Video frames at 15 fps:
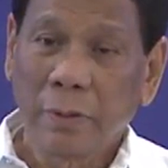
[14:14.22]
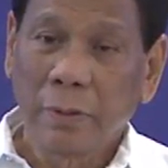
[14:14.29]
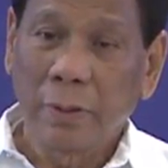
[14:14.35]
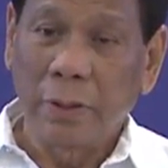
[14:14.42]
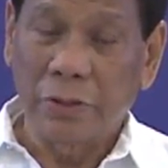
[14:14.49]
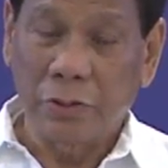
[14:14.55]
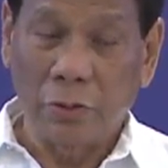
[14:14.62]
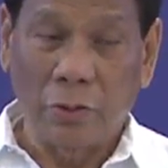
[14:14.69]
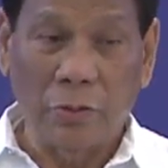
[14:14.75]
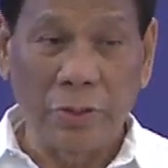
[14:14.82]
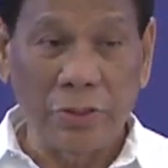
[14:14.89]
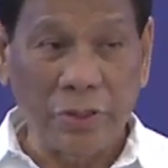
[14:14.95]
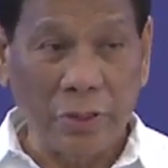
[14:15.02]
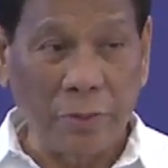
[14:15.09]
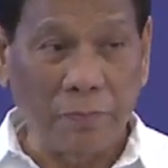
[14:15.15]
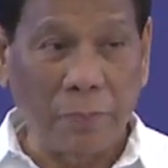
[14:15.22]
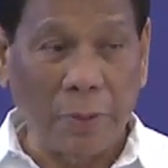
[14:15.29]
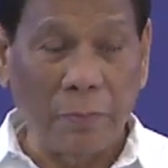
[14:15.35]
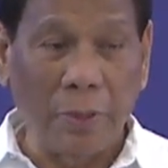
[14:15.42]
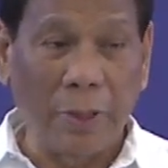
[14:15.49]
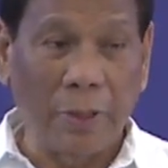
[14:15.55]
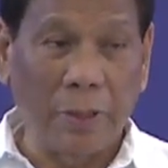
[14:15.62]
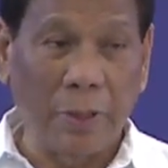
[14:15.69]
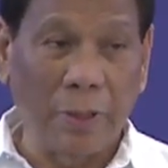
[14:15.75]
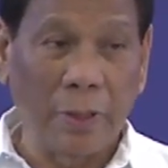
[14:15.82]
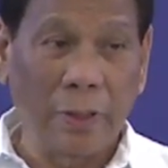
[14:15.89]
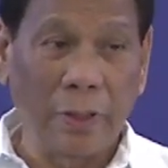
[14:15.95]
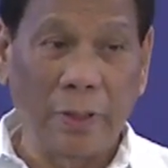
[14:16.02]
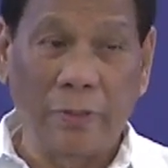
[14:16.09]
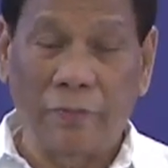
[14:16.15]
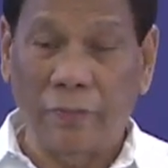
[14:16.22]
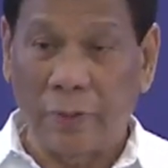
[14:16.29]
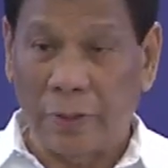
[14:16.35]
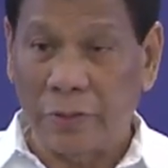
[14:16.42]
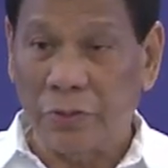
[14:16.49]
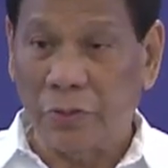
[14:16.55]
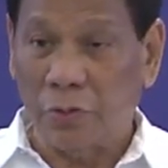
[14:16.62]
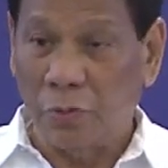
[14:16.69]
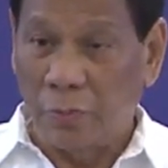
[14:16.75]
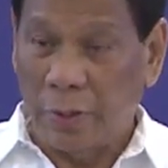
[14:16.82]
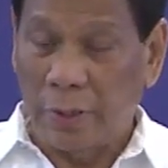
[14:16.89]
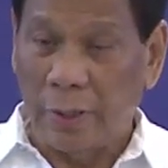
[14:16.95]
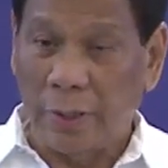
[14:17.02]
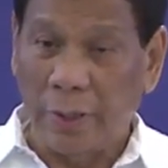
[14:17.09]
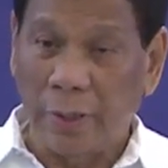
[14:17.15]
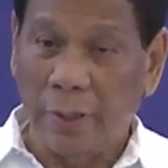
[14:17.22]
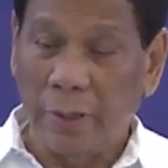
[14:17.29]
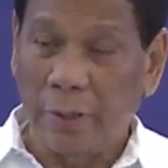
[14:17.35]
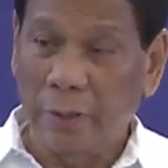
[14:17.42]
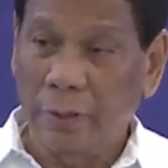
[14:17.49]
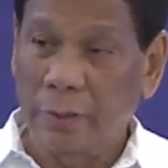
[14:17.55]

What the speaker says: as always said publicly, he defers to my,